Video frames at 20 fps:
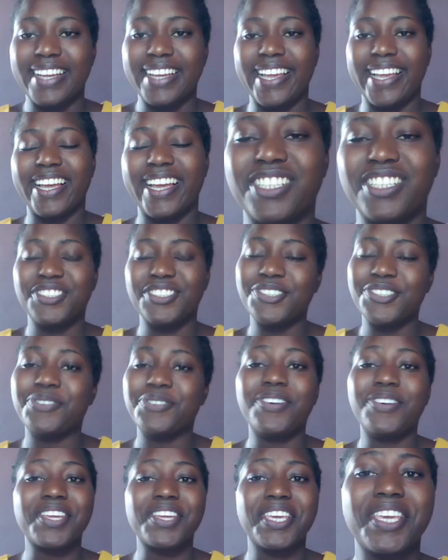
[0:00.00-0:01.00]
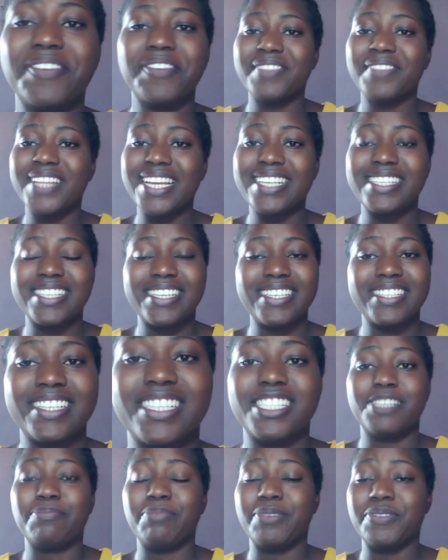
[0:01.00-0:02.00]
Yes, so forgiveness
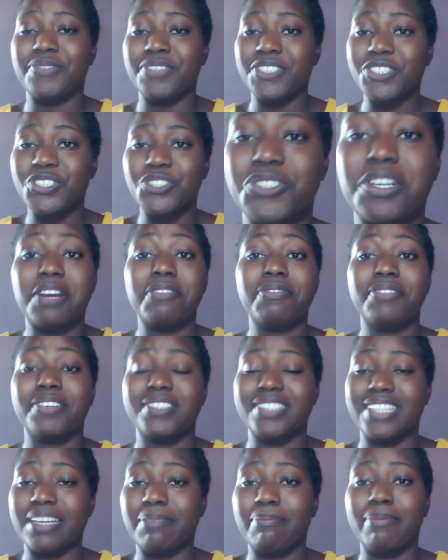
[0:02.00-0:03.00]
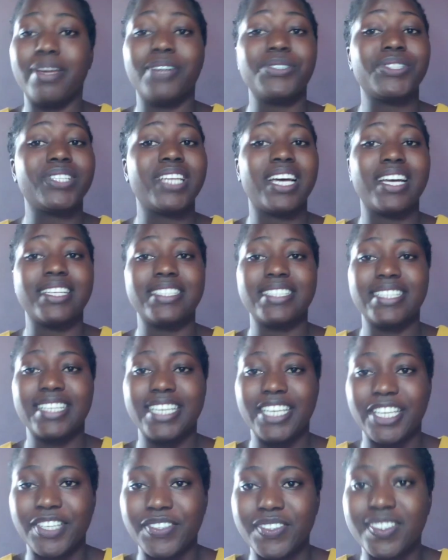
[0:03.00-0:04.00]
is a spiritual fundamental
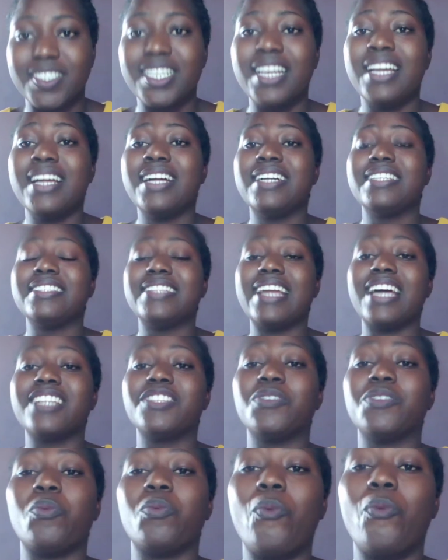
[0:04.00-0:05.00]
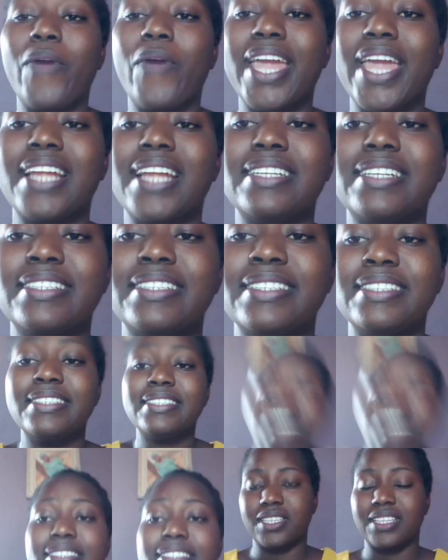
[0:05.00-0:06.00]
skill that
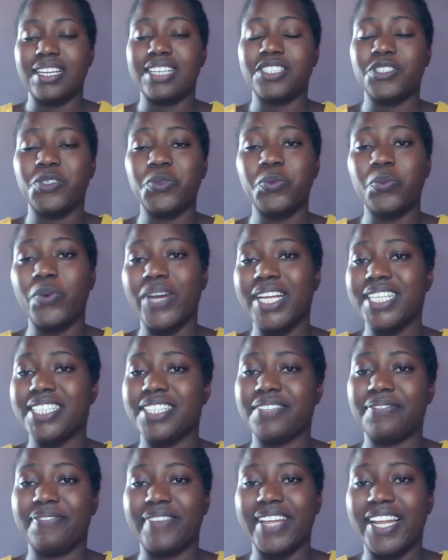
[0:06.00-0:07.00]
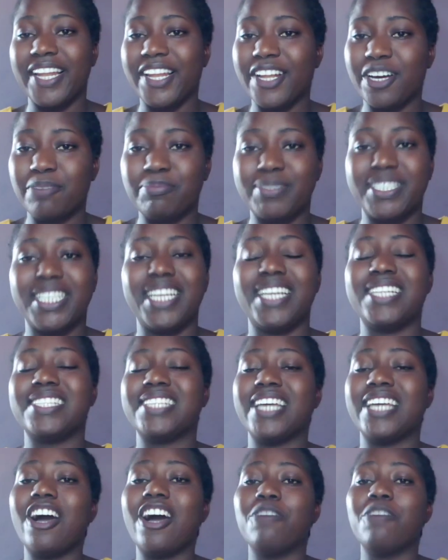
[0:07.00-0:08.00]
when developed,
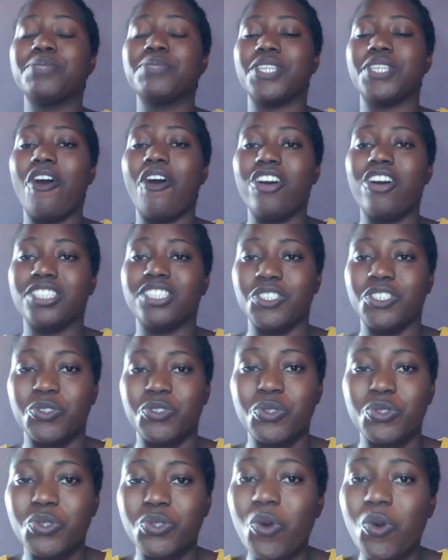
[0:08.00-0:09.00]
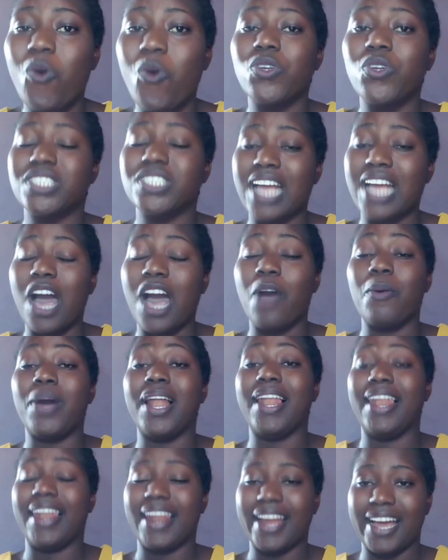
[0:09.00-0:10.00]
it helps us grow
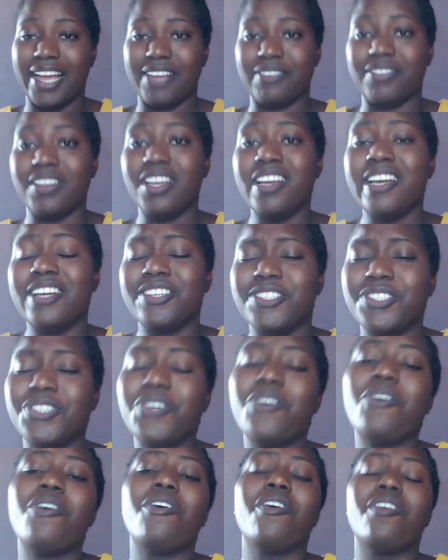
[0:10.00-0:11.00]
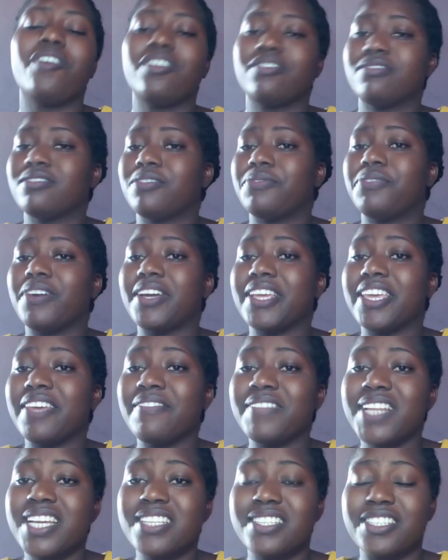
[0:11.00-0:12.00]
our life. So
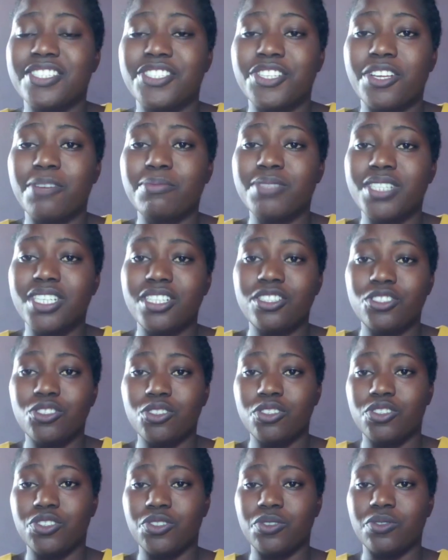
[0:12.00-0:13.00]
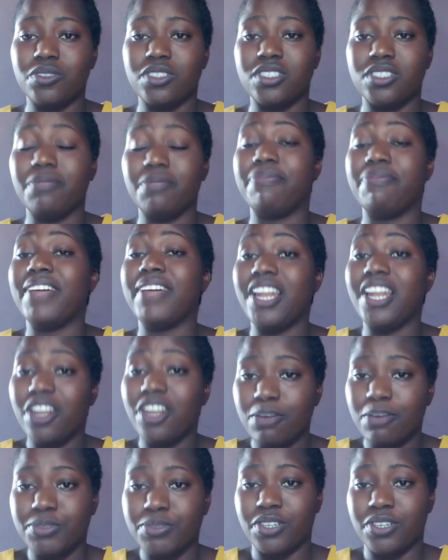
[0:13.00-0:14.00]
forgiveness is something you should
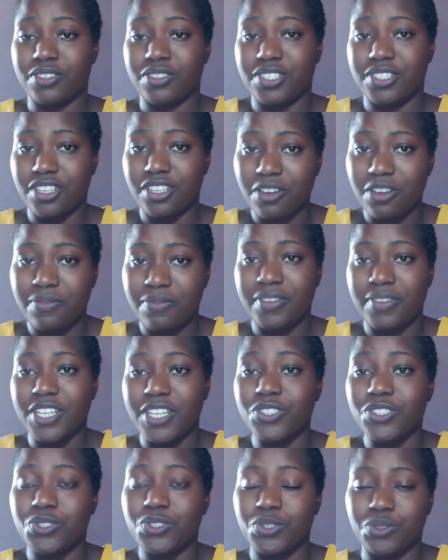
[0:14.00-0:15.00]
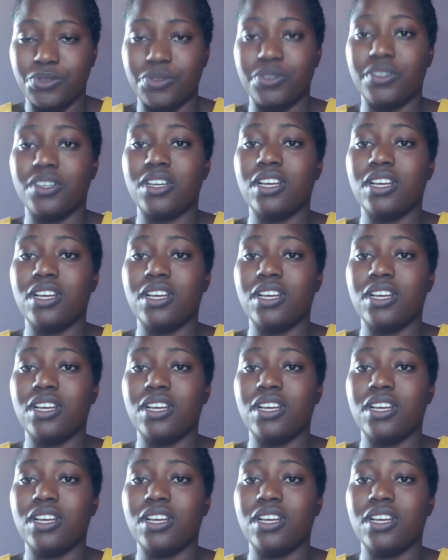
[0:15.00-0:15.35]
develop yourself into.